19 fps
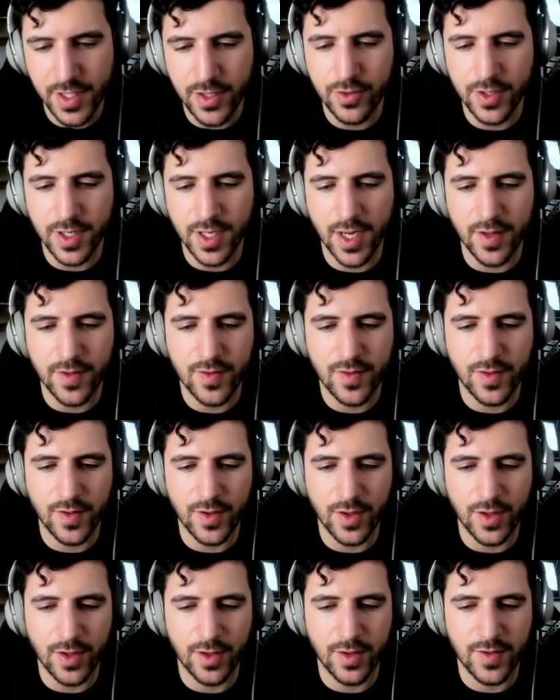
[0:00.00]
good against
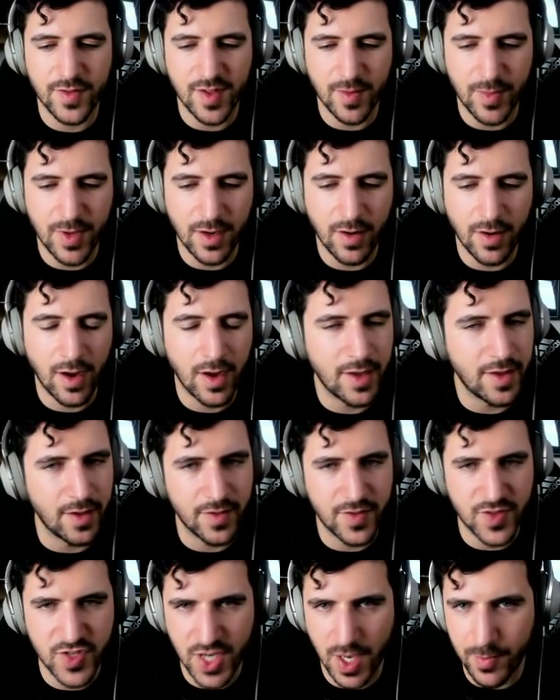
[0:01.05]
Samira
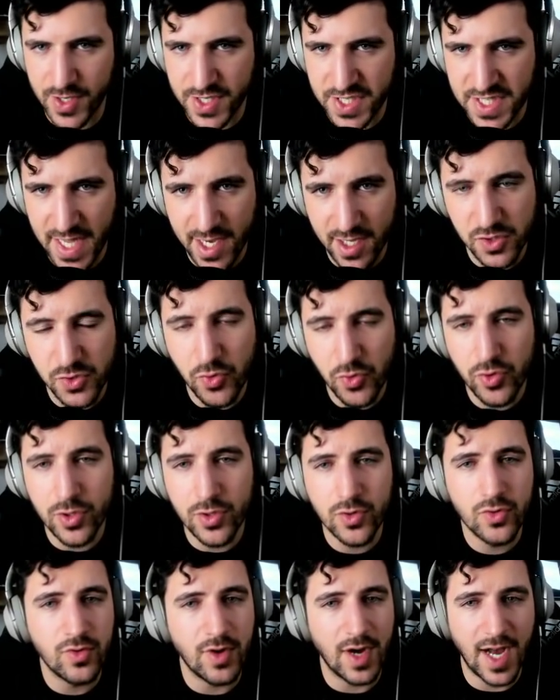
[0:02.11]
is champions like
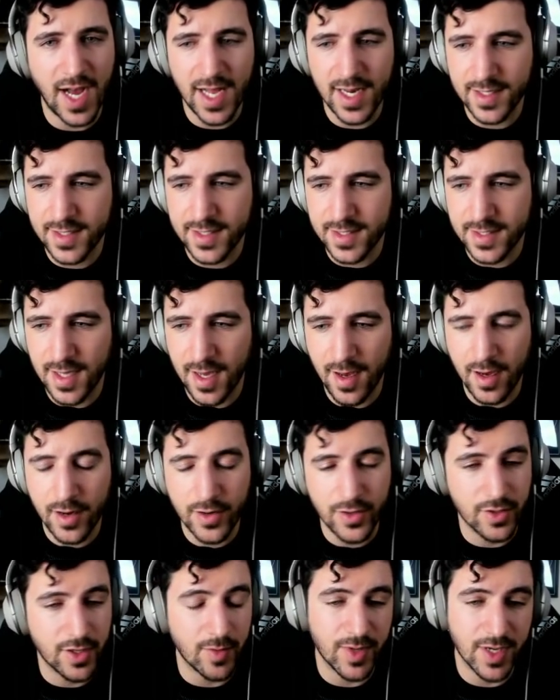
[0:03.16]
Lulu,
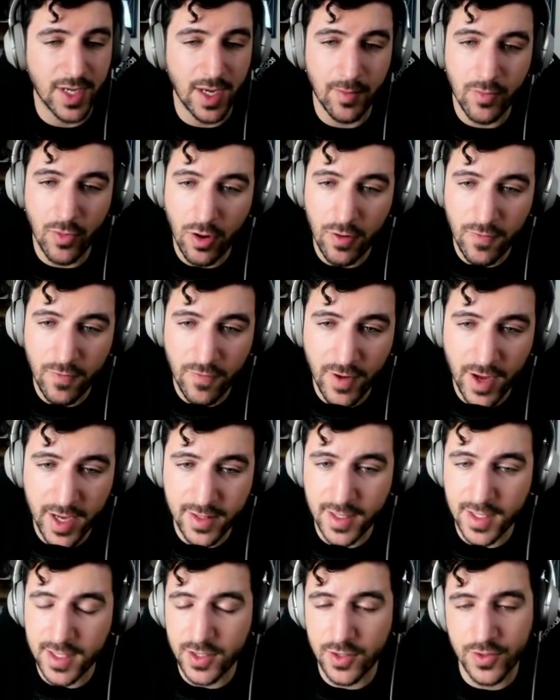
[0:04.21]
Alistar. You can pick a
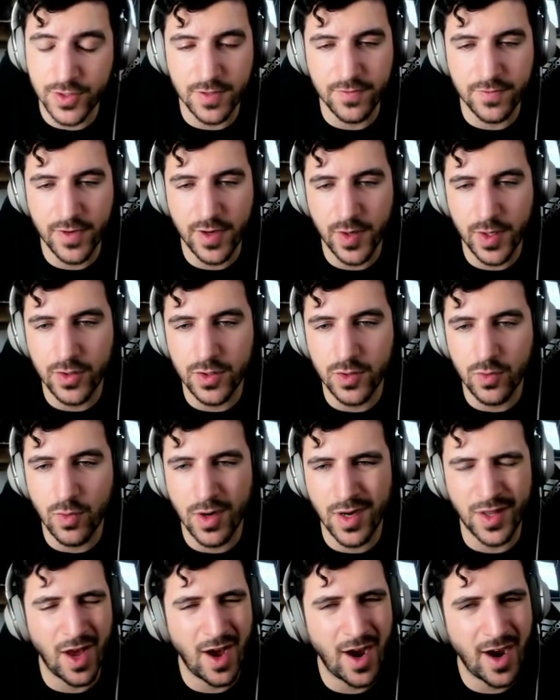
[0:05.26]
Malphite, that's also a very good
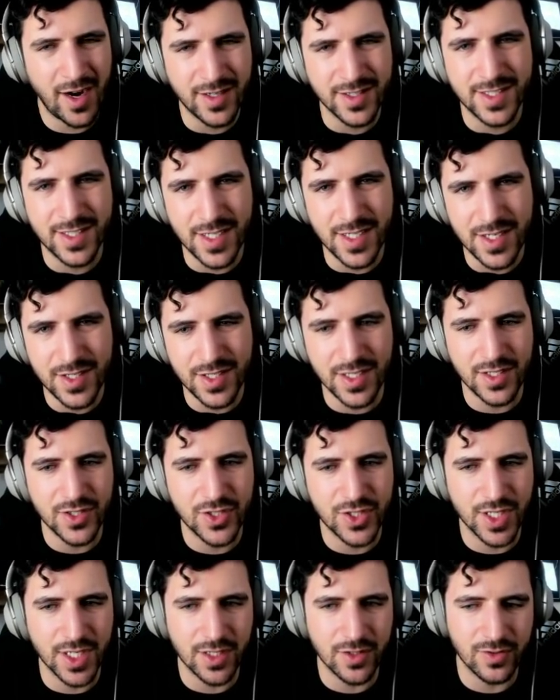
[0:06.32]
one. Hard CC
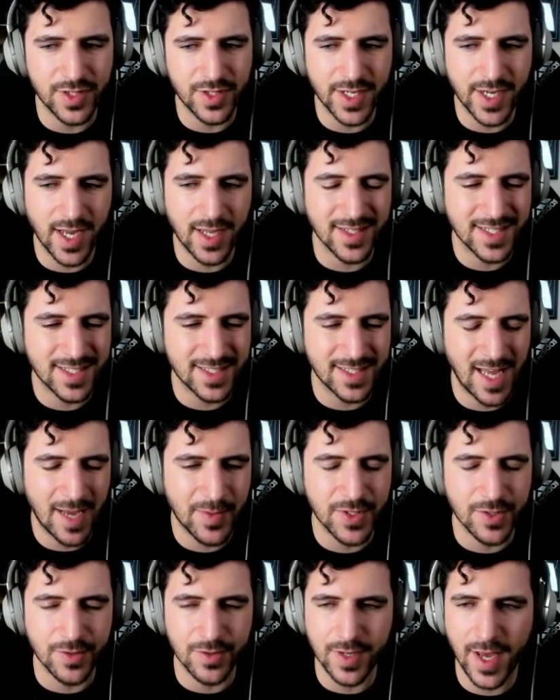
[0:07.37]
in general that kind of
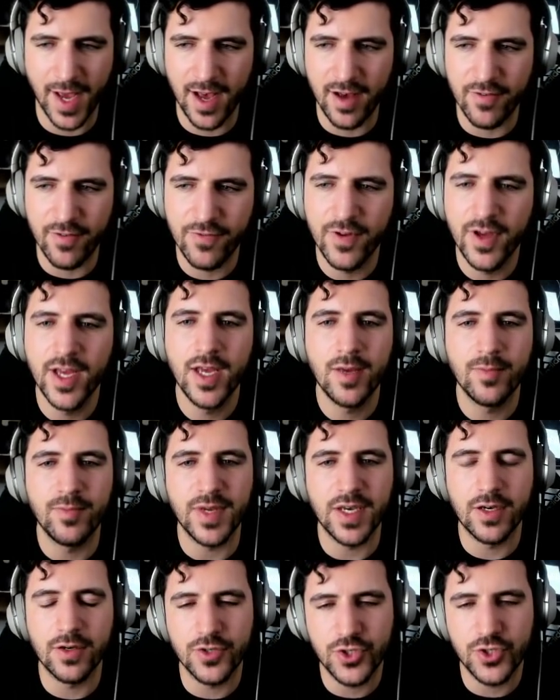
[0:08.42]
snaps her in half,
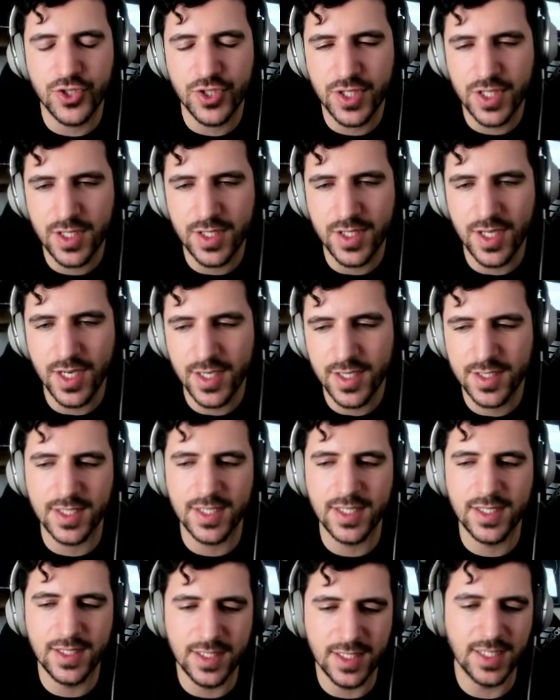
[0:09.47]
because she does
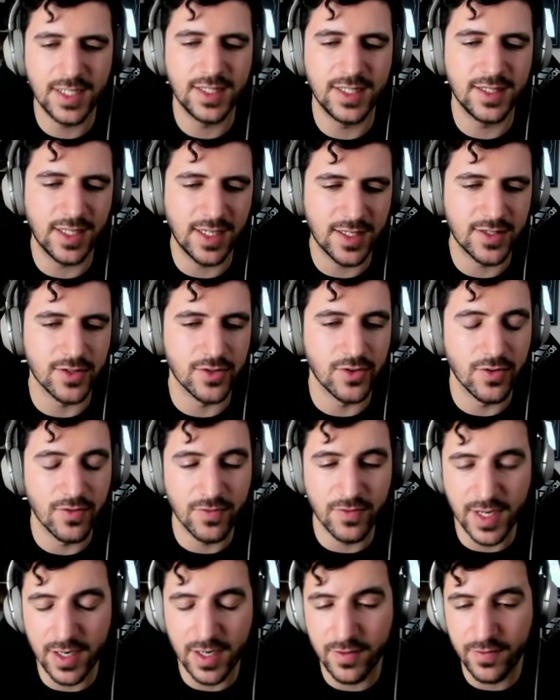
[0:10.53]
indeed need to go
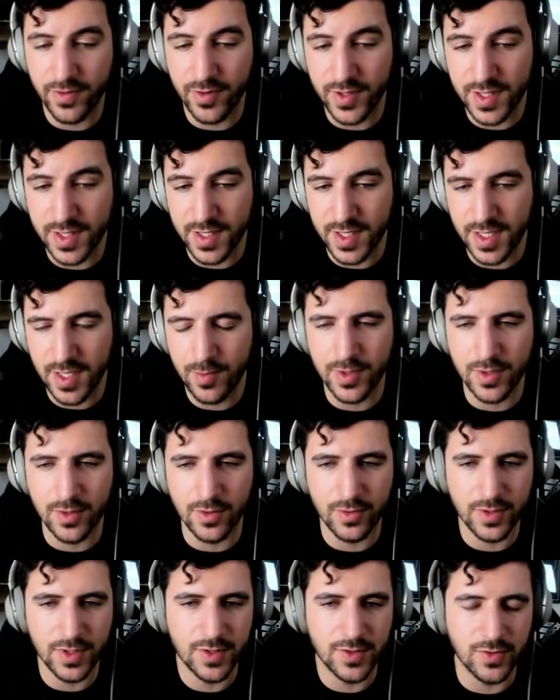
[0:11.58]
very, very deep
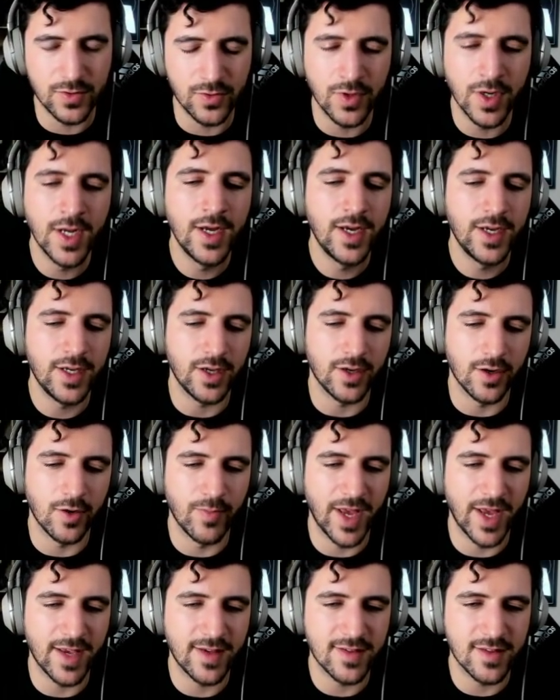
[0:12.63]
in order to, you know,
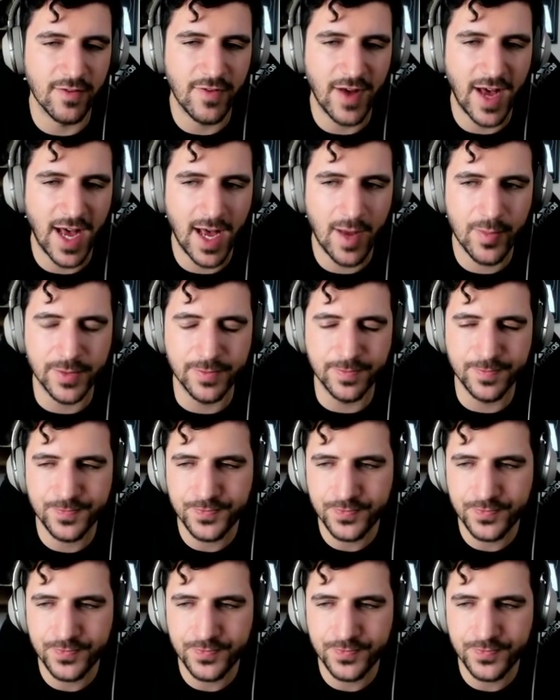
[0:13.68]
make stuff happen.